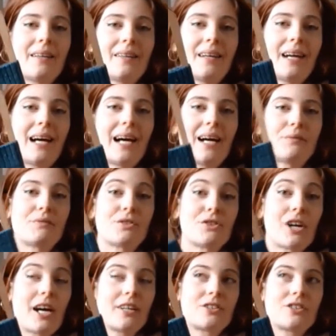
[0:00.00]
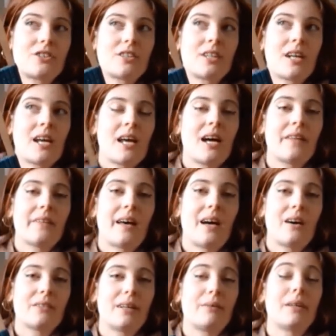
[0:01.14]
they have stretched and they are
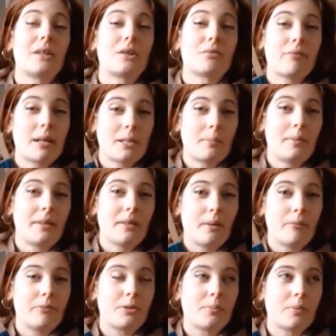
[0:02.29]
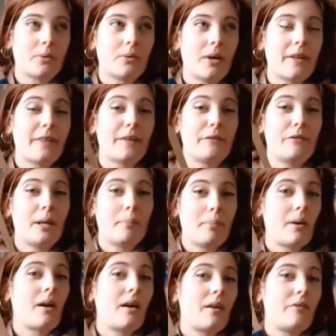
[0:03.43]
now incredibly comfortable and they fit
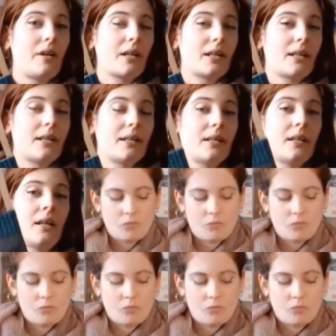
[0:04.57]
perfectly.